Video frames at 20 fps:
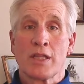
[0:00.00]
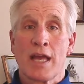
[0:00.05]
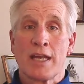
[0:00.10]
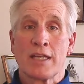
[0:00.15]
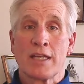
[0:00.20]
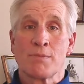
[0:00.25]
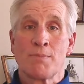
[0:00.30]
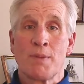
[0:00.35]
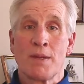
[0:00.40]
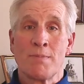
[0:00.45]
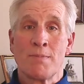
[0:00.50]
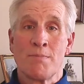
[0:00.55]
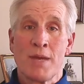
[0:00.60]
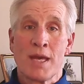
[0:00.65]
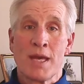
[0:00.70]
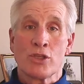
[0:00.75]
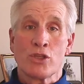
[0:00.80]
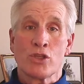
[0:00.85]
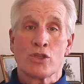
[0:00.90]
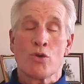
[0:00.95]
that has been
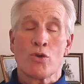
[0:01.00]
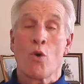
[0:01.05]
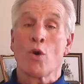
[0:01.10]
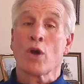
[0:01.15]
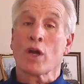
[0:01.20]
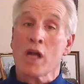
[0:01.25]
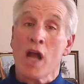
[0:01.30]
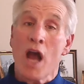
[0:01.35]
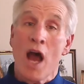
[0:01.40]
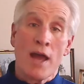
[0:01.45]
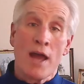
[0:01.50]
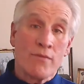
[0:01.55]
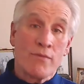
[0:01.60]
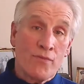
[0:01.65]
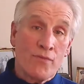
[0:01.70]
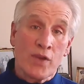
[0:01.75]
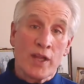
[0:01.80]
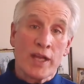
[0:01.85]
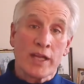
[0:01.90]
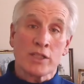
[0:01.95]
missed or
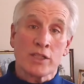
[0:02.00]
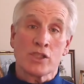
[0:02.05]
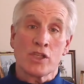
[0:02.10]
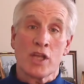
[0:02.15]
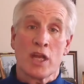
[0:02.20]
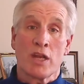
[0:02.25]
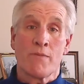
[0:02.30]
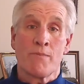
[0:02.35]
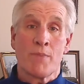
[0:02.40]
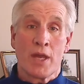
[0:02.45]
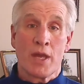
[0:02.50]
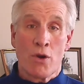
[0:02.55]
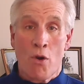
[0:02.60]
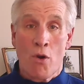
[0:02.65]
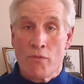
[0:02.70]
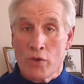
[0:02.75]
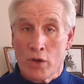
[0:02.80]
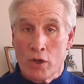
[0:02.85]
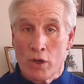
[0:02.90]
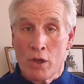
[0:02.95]
conflicts that have been
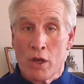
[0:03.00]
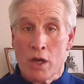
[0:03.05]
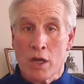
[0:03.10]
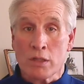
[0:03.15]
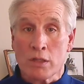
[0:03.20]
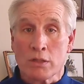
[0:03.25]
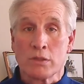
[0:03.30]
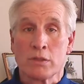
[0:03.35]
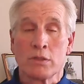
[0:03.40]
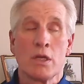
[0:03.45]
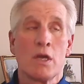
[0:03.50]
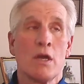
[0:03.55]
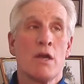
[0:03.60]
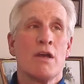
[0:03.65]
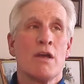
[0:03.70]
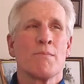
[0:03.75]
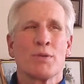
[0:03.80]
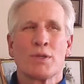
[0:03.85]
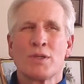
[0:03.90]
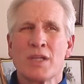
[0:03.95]
overlooked,
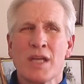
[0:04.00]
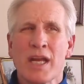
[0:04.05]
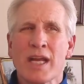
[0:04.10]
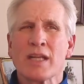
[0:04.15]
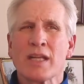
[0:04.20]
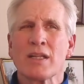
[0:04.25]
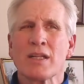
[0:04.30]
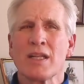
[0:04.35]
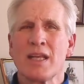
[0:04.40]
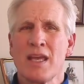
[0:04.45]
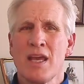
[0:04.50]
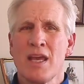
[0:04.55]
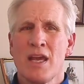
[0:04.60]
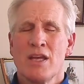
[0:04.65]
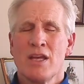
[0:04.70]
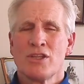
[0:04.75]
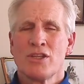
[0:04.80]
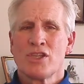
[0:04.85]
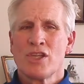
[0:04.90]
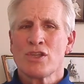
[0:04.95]
particularly
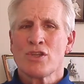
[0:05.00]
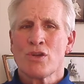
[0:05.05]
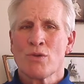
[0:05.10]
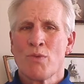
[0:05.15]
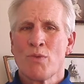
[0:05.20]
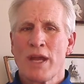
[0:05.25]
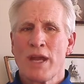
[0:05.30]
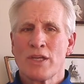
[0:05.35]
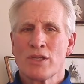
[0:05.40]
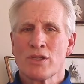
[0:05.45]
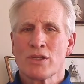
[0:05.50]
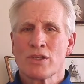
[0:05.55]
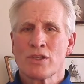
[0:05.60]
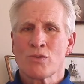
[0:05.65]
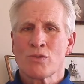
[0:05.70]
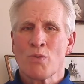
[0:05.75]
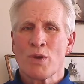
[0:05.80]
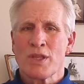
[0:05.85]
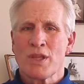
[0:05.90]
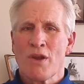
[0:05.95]

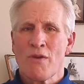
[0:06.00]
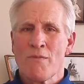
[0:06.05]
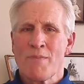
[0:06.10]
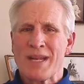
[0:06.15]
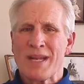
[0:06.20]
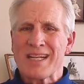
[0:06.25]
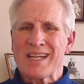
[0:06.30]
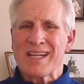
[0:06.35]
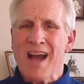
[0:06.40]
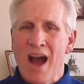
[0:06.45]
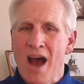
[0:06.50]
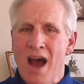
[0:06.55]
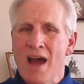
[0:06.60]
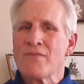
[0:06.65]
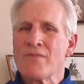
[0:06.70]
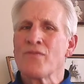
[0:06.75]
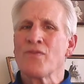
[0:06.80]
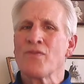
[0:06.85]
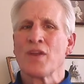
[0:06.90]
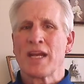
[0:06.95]
situations where there have been
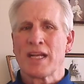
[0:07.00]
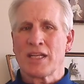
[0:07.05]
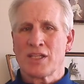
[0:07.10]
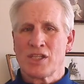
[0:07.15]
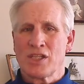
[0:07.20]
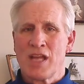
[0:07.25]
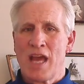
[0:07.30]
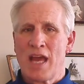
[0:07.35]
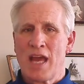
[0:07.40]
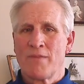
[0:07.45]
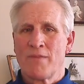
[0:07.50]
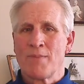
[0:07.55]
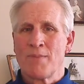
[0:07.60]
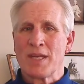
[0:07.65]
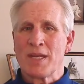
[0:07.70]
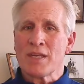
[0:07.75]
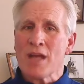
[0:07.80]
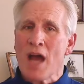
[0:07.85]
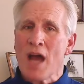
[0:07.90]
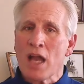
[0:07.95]
conflicts that have
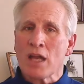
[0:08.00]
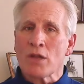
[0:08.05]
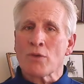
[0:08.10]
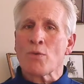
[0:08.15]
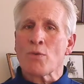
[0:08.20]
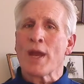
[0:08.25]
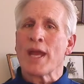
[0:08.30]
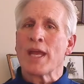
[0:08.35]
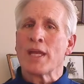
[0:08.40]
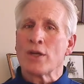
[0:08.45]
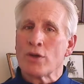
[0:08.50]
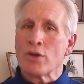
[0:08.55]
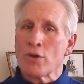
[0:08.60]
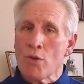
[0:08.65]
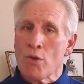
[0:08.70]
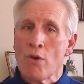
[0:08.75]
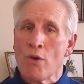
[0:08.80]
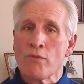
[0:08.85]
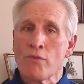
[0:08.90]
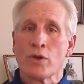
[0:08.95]
been tolerated
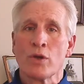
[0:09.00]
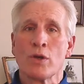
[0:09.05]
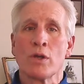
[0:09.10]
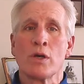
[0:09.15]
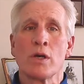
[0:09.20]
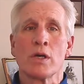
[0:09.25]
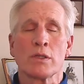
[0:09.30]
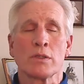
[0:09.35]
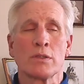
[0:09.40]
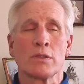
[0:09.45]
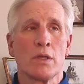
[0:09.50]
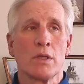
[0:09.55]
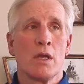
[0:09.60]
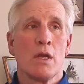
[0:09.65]
or overlooked,